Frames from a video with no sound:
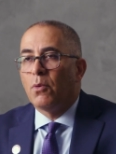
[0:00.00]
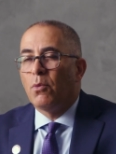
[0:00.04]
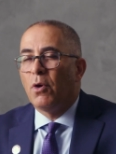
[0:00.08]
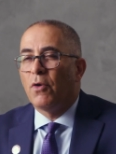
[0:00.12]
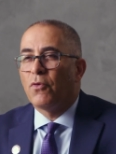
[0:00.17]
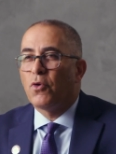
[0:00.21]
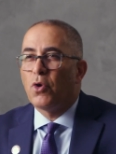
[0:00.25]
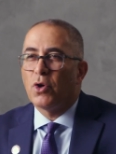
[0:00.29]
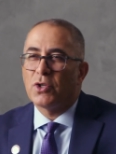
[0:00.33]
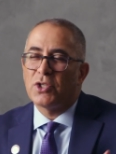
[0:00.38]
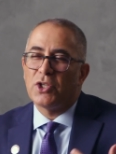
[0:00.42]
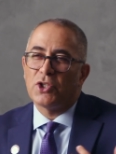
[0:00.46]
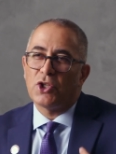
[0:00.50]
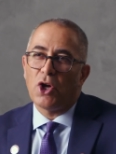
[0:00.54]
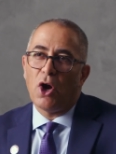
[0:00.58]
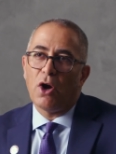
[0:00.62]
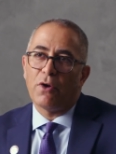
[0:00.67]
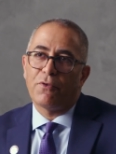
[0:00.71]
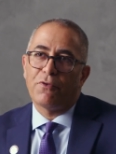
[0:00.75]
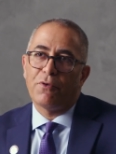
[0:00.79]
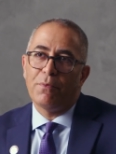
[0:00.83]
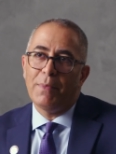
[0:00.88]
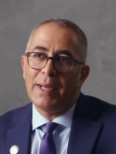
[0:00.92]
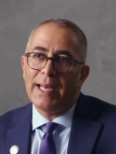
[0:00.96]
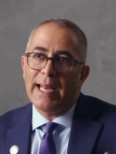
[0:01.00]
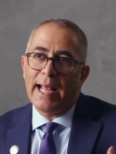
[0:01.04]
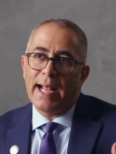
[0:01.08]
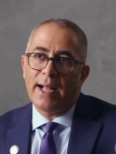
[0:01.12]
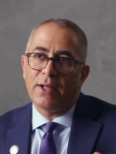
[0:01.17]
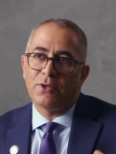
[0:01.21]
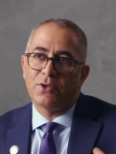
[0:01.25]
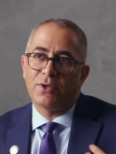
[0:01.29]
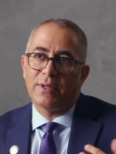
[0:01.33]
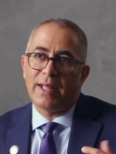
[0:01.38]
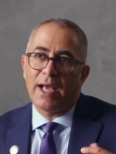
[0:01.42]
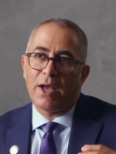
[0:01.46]
Well, of course, it's hard for me to
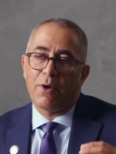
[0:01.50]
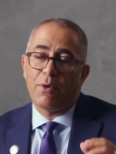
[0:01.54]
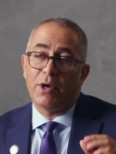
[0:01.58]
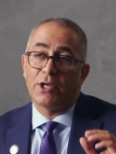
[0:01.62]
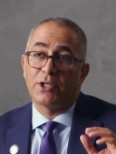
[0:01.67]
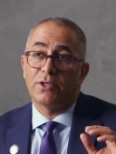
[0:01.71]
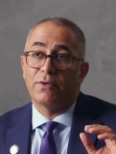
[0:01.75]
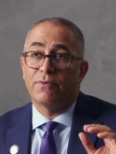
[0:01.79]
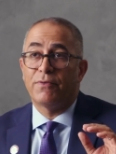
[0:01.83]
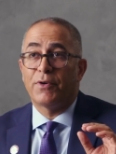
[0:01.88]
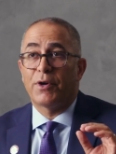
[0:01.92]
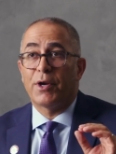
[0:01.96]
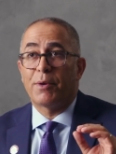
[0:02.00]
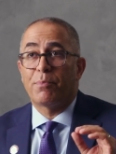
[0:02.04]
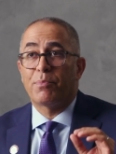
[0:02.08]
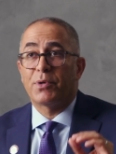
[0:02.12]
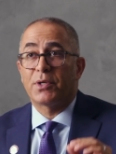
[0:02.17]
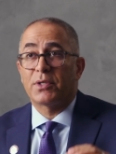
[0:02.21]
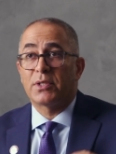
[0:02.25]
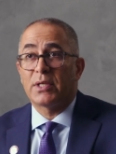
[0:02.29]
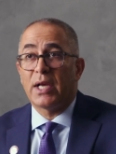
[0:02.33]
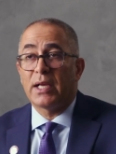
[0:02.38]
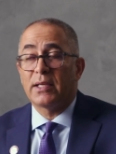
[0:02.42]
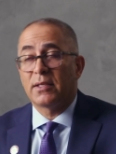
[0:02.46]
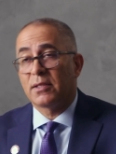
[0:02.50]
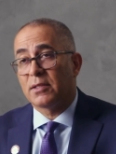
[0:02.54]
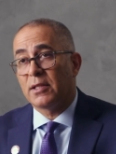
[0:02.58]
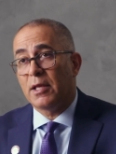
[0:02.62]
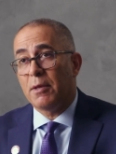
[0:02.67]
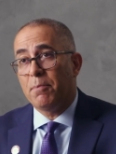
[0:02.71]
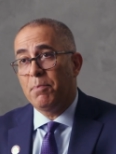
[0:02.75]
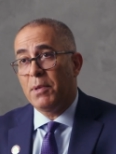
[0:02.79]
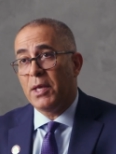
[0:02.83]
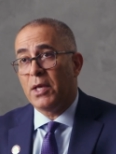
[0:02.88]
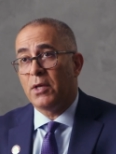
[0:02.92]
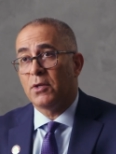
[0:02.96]
answer that question very
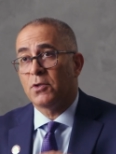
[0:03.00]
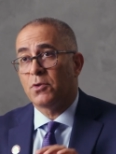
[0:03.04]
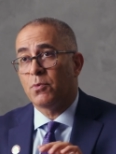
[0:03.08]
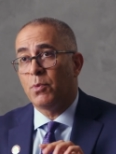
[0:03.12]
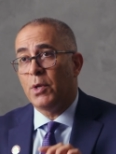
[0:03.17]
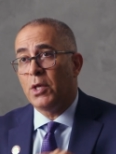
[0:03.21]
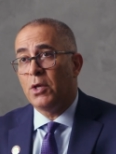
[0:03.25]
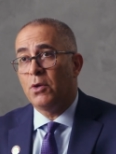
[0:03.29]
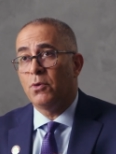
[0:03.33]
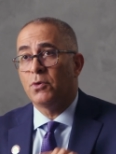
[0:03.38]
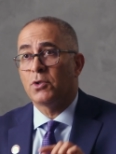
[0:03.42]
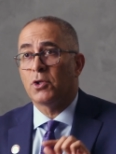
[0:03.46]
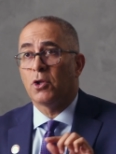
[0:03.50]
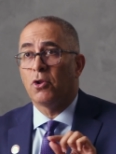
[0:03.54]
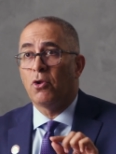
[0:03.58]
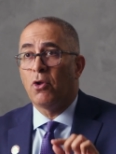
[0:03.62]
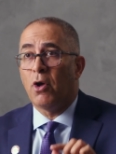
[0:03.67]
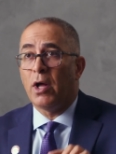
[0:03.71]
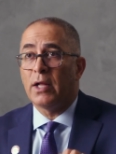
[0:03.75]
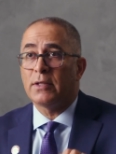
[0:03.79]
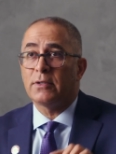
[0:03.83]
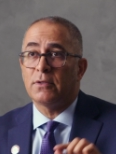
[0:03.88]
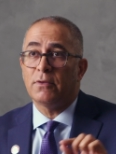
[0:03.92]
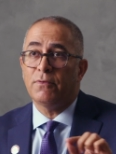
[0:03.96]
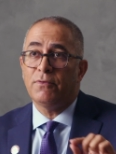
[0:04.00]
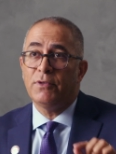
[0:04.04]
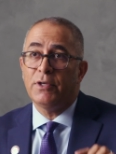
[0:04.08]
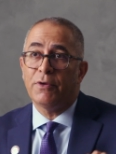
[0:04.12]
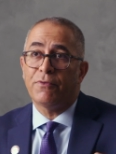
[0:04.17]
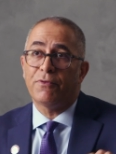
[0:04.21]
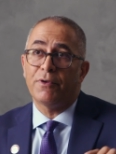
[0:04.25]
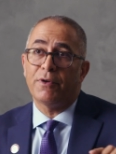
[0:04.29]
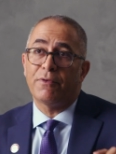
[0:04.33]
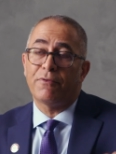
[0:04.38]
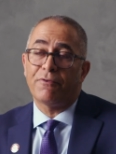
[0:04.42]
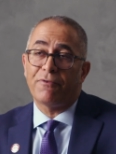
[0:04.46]
precisely because we use lots of
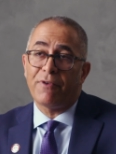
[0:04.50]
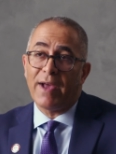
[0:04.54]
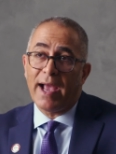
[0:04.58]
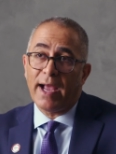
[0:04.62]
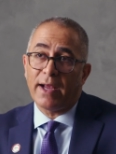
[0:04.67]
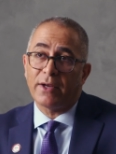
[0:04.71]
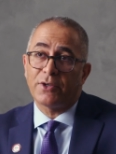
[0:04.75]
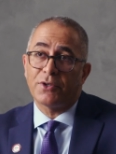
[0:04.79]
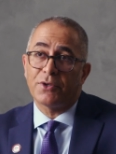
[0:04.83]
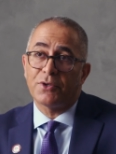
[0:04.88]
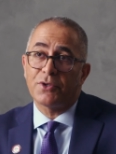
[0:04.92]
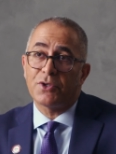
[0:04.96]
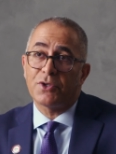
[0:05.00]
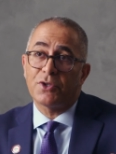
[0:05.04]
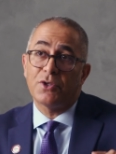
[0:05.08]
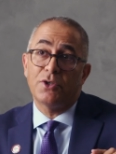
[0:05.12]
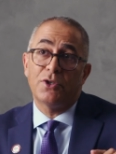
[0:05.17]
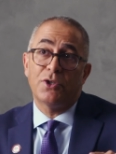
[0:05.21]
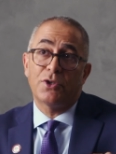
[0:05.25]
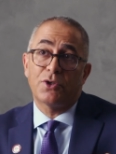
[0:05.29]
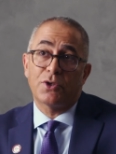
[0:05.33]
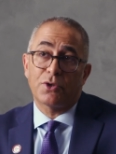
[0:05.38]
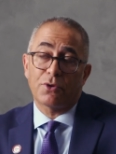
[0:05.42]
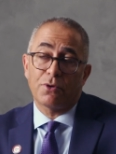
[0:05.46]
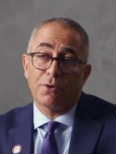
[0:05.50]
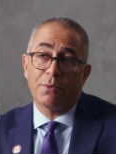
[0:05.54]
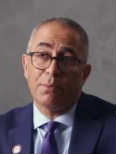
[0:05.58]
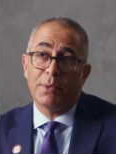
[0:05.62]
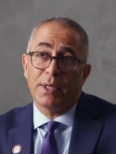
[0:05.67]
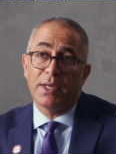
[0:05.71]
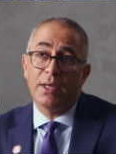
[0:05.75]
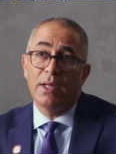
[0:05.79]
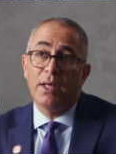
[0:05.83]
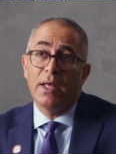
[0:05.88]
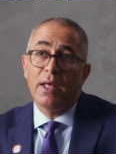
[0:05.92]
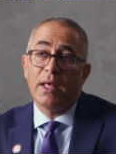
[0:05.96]
different factors to
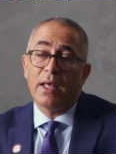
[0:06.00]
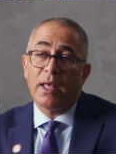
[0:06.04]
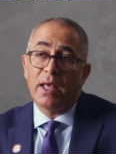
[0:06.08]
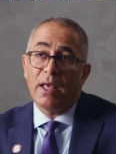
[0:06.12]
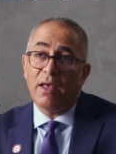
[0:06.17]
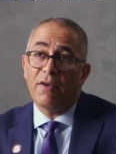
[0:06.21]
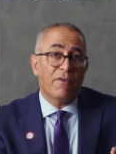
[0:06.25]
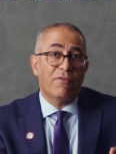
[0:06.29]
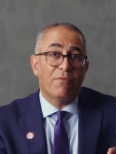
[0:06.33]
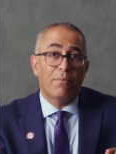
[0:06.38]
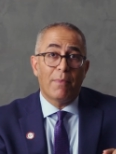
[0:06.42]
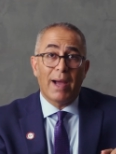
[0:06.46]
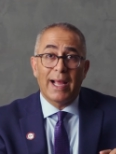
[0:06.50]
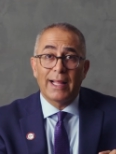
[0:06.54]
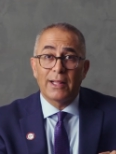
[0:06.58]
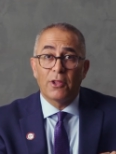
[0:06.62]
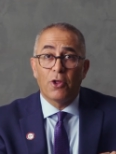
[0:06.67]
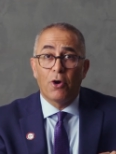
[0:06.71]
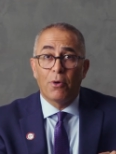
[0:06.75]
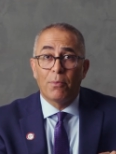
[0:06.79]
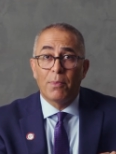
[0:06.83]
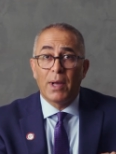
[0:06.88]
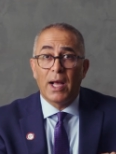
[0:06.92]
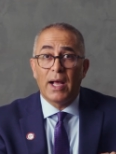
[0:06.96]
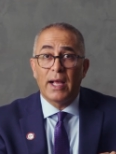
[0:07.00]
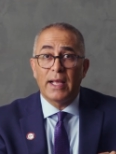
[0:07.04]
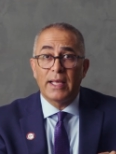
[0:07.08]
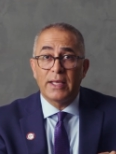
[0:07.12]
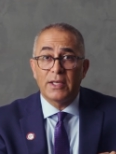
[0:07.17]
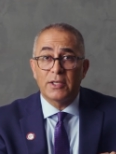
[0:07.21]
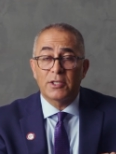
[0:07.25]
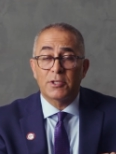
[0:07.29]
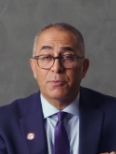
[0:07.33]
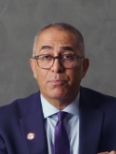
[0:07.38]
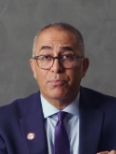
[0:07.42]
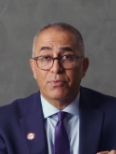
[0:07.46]
determine if myeloma
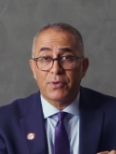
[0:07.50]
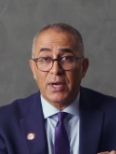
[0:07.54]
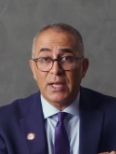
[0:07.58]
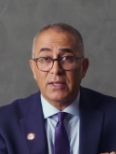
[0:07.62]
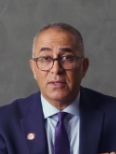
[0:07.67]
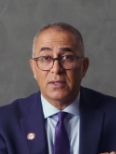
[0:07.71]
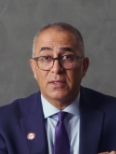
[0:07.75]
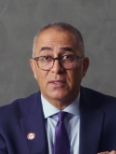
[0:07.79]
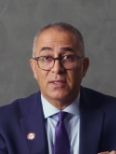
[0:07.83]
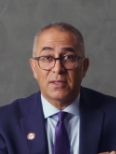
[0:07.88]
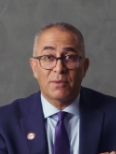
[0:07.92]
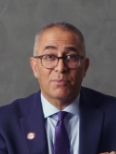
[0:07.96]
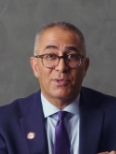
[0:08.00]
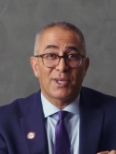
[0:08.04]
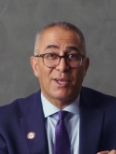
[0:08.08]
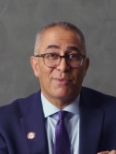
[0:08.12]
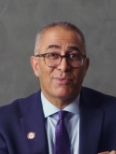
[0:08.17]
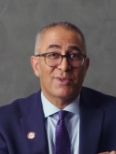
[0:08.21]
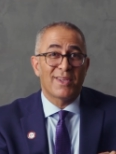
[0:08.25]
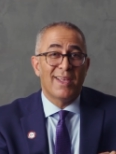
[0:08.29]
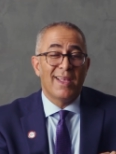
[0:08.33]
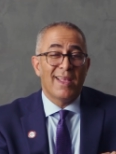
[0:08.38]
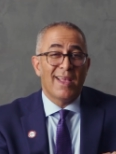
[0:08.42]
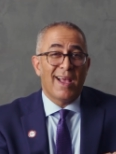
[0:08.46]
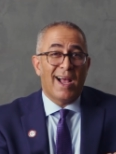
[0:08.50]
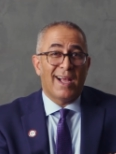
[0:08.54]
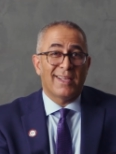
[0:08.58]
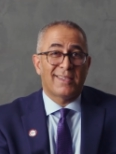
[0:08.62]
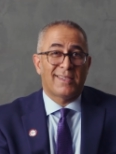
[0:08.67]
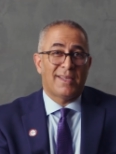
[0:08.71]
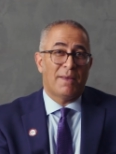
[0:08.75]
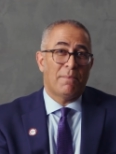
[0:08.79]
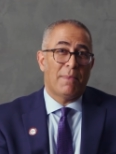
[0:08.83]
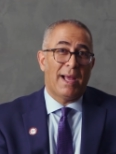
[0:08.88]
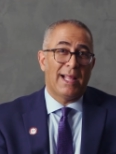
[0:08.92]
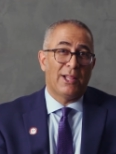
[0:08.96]
is present. Sometimes I
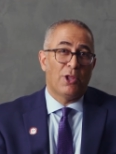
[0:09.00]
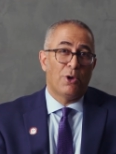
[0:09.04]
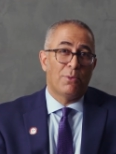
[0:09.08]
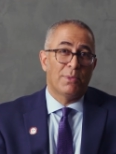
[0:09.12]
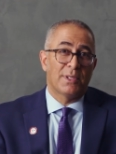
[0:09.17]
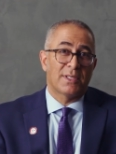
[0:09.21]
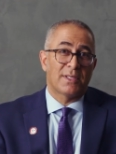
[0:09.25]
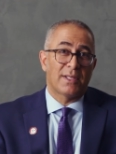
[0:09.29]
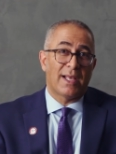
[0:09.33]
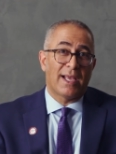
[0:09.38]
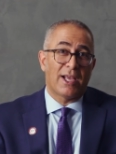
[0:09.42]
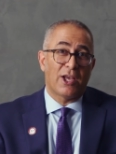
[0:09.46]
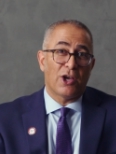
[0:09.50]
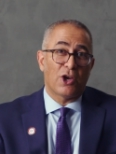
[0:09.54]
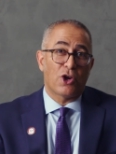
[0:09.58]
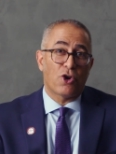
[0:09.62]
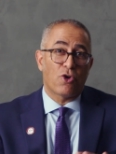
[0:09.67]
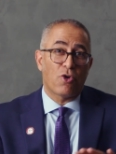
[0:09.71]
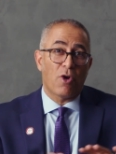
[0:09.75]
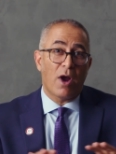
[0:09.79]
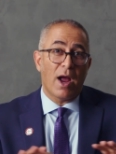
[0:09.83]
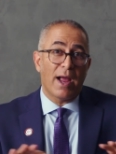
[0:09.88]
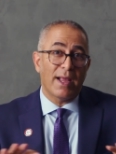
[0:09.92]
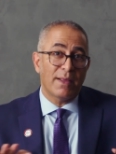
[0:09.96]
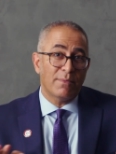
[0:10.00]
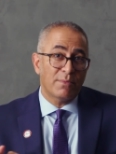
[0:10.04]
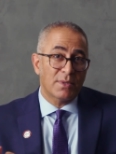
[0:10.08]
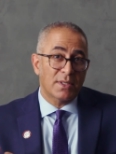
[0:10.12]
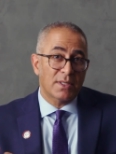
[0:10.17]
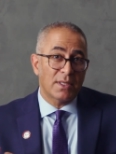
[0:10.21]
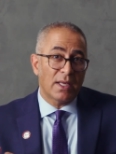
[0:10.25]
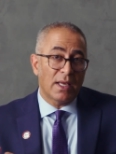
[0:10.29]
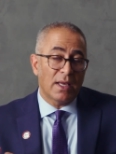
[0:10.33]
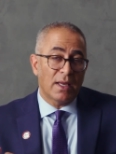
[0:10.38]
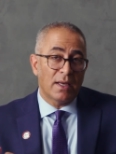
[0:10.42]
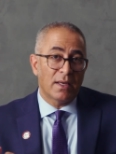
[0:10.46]
say myeloma is like a crime
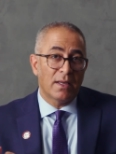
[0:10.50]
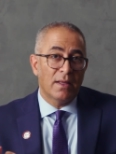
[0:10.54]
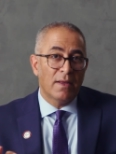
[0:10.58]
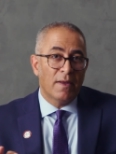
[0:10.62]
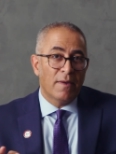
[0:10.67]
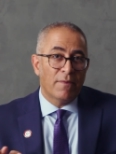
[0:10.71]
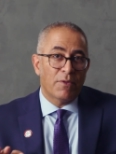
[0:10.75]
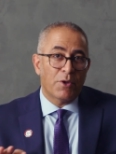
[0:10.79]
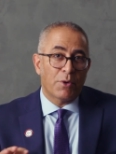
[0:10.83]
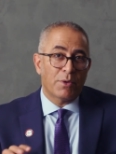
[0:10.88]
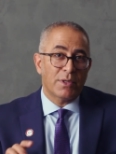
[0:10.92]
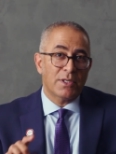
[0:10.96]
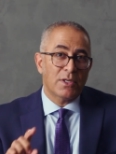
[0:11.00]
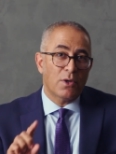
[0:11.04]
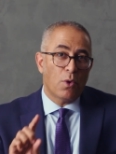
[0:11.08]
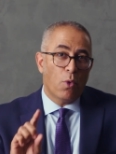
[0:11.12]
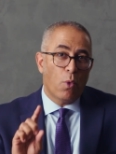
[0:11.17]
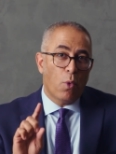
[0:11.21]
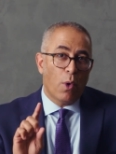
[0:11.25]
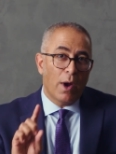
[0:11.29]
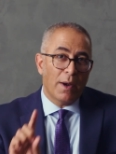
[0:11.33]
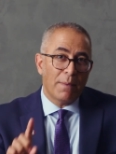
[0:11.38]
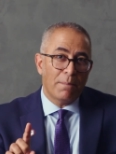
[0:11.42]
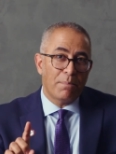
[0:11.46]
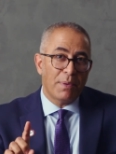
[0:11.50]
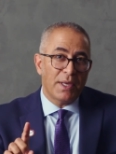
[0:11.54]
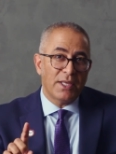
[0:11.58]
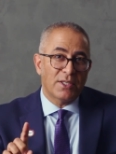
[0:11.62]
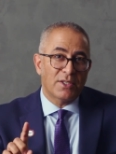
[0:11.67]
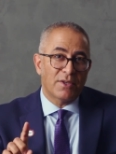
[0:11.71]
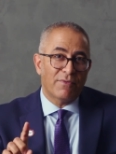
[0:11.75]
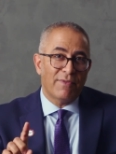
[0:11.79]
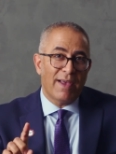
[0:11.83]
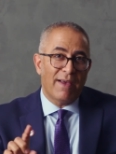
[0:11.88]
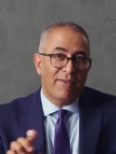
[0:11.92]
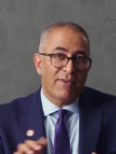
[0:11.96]
scene. There isn't one
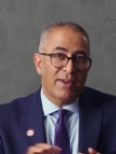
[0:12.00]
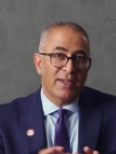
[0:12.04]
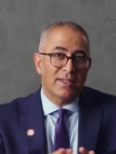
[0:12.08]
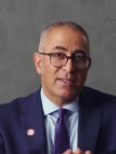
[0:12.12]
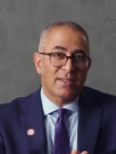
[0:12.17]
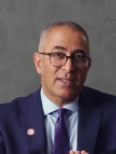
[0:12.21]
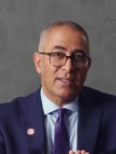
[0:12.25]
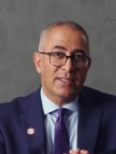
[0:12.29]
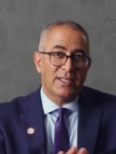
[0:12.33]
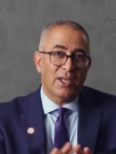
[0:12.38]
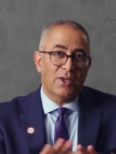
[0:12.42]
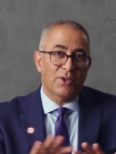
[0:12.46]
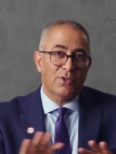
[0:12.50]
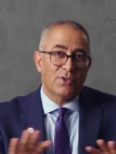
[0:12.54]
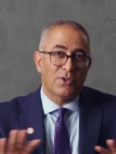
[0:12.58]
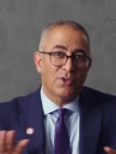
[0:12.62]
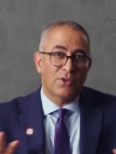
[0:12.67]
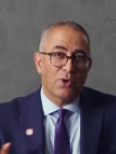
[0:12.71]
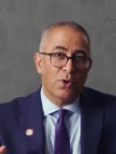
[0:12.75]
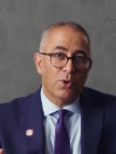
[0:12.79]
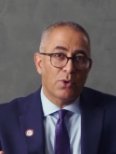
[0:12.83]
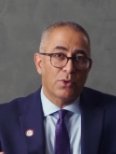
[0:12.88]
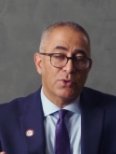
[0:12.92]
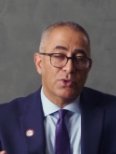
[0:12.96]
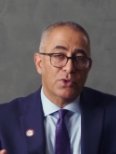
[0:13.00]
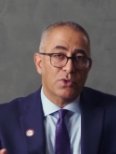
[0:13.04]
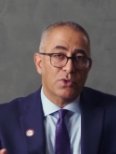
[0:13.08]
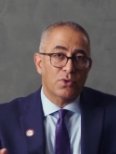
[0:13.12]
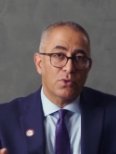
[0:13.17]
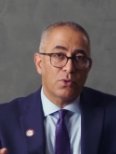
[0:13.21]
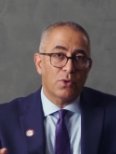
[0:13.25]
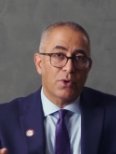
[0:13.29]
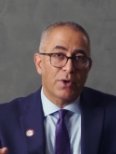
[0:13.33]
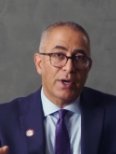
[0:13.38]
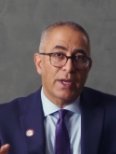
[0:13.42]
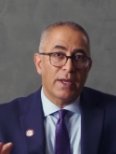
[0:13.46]
piece of evidence that tells you the whole
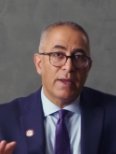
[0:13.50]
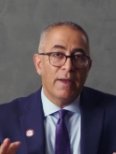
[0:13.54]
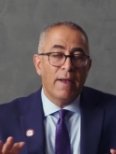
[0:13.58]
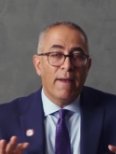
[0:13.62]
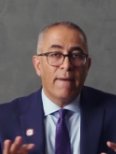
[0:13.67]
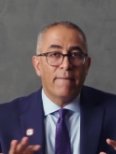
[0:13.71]
story.